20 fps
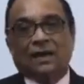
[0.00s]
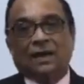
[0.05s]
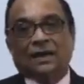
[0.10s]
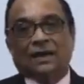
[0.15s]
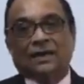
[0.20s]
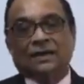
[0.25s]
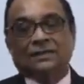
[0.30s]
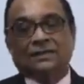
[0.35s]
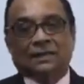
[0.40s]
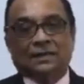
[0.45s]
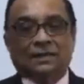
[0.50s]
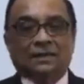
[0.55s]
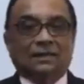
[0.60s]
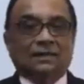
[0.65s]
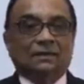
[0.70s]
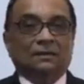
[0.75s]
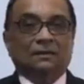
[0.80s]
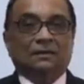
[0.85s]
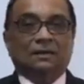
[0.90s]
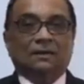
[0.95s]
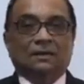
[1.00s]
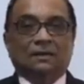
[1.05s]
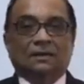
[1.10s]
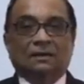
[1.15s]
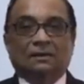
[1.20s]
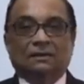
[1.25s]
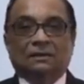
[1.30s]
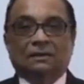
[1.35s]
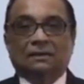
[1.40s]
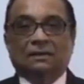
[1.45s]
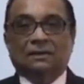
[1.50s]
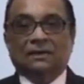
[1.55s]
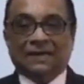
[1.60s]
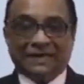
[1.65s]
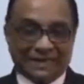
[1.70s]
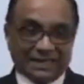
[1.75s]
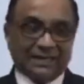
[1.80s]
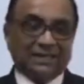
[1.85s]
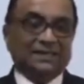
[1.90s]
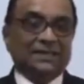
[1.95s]
is a
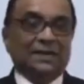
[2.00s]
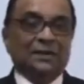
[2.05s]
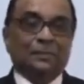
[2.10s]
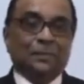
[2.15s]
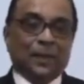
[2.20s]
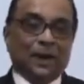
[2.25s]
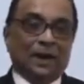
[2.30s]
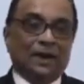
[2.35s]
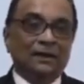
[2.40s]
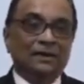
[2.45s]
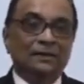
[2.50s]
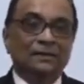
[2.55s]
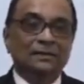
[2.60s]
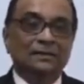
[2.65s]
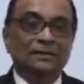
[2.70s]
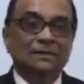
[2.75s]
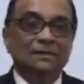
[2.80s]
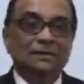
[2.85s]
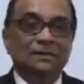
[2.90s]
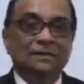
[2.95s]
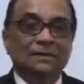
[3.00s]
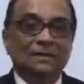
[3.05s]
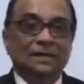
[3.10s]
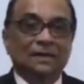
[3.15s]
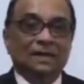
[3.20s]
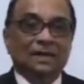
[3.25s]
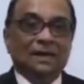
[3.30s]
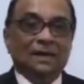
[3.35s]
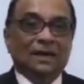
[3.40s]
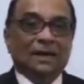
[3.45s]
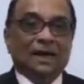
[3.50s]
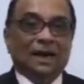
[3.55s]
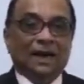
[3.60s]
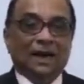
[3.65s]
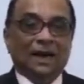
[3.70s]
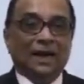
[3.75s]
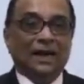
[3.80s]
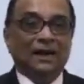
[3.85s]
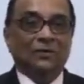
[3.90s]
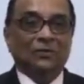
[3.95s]
industrial plant
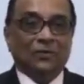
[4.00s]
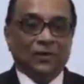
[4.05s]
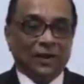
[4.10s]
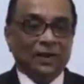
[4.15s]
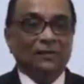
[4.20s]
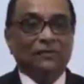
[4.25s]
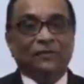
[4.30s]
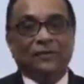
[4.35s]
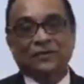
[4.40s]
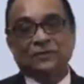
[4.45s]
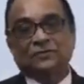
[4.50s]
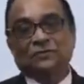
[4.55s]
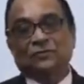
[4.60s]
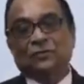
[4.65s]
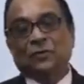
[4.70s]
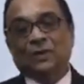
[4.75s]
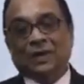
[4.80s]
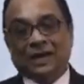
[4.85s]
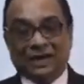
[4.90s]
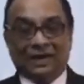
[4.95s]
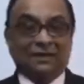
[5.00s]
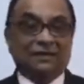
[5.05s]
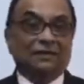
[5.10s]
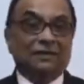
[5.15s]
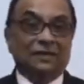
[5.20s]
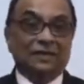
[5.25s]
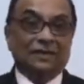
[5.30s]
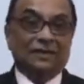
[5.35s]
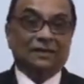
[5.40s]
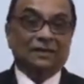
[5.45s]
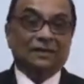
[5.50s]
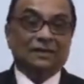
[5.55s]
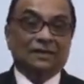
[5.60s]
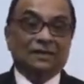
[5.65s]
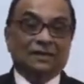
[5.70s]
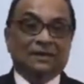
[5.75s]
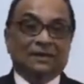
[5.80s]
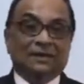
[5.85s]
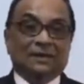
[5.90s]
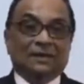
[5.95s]
and where first we will cut
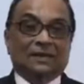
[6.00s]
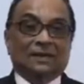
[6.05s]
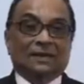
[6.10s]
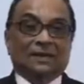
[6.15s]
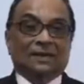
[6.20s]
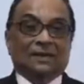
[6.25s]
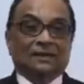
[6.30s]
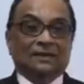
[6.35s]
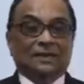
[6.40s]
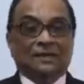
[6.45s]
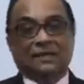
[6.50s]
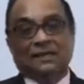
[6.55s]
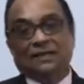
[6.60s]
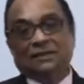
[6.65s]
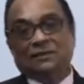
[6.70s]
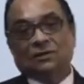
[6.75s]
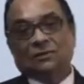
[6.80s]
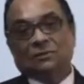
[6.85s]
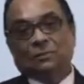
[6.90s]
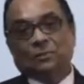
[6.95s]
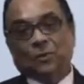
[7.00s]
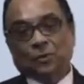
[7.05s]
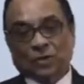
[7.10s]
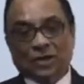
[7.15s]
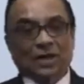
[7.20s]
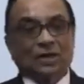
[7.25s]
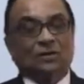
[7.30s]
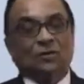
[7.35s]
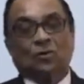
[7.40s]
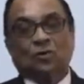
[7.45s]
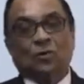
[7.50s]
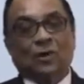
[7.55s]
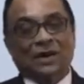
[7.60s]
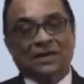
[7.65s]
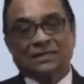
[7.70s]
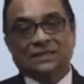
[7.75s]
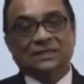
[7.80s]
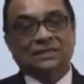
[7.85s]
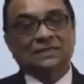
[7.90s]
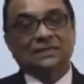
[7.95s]
the potato,
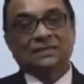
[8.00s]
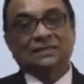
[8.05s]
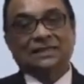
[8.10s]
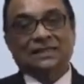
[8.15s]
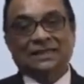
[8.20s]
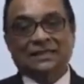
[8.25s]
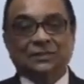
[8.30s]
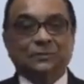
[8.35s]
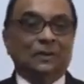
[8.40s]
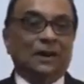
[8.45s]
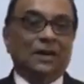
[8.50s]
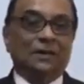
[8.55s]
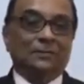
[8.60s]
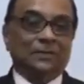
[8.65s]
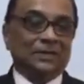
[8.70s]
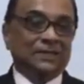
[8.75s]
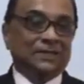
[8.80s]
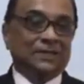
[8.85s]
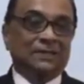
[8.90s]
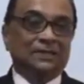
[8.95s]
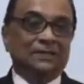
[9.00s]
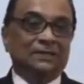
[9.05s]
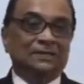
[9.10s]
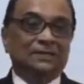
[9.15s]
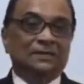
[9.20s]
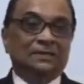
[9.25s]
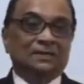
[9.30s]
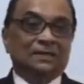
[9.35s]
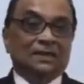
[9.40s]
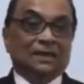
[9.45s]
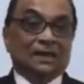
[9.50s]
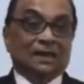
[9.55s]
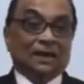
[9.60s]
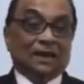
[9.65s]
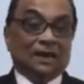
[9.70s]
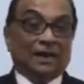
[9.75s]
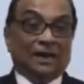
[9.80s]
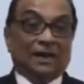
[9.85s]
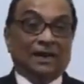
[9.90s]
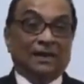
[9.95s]
wash it in small pieces
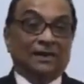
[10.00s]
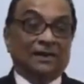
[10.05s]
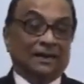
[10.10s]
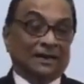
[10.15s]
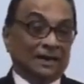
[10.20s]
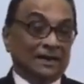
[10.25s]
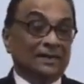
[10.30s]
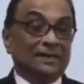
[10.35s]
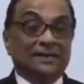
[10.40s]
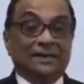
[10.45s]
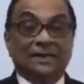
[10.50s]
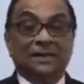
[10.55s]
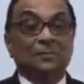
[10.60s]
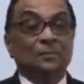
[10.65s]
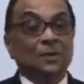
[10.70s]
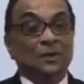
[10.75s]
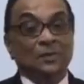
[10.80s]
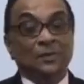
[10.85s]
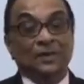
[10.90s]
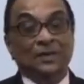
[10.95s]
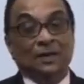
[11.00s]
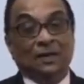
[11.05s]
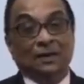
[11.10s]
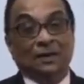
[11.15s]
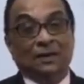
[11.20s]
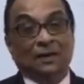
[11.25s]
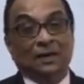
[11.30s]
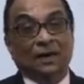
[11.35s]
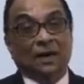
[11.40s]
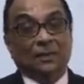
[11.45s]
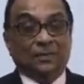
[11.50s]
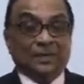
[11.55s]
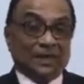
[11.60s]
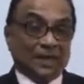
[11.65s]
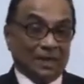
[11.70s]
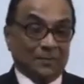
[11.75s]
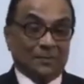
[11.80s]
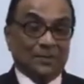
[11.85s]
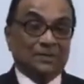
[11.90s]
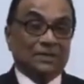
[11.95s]
and the container may be of the
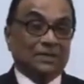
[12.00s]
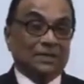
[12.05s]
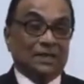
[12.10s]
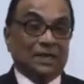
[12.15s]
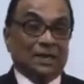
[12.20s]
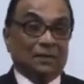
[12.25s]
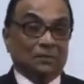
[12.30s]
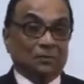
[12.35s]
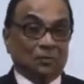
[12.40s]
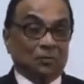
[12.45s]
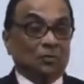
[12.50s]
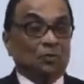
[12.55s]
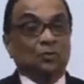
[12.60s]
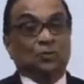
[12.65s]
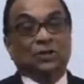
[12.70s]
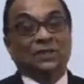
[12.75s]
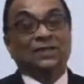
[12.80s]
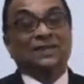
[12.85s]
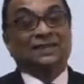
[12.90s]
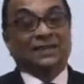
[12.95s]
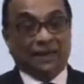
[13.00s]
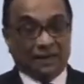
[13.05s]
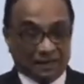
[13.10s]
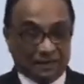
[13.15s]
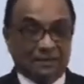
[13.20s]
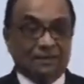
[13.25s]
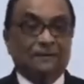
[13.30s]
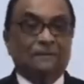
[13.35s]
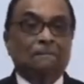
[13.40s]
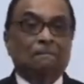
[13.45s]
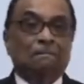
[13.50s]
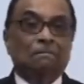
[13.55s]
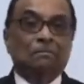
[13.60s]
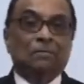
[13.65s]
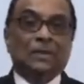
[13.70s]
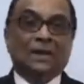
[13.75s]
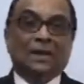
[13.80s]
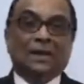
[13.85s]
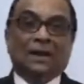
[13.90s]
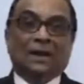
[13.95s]
capacity of 2 to 3 ton
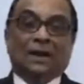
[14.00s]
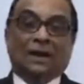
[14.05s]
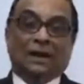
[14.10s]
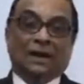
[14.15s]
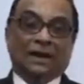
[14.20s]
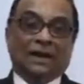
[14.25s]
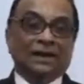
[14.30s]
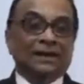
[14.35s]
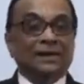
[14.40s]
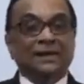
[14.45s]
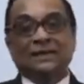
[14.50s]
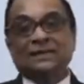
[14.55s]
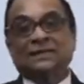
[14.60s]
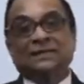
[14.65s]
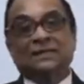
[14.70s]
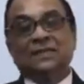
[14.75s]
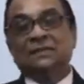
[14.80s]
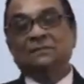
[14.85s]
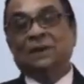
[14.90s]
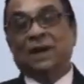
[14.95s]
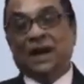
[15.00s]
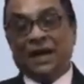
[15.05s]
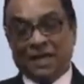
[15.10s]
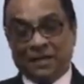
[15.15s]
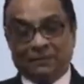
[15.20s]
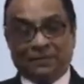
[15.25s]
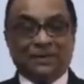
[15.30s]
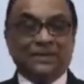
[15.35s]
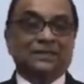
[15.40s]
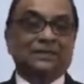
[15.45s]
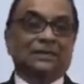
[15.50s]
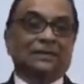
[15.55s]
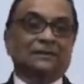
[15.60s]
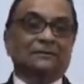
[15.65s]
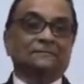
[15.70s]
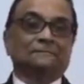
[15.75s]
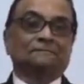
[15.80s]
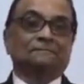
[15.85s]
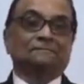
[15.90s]
and under steam high pressure